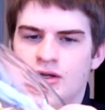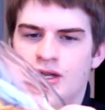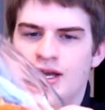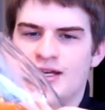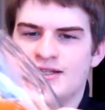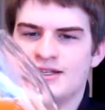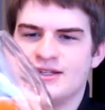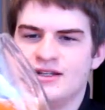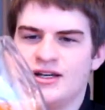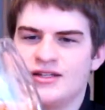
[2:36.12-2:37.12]
It has
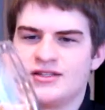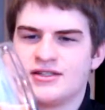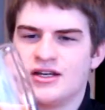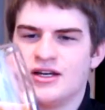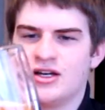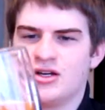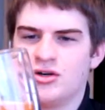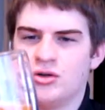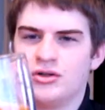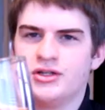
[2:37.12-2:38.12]
a nice
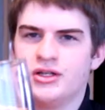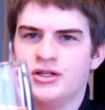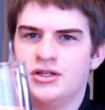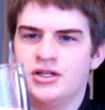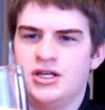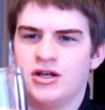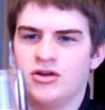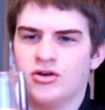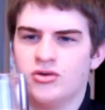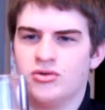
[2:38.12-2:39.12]
golden
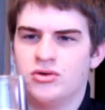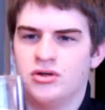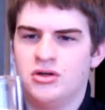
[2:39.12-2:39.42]
yellow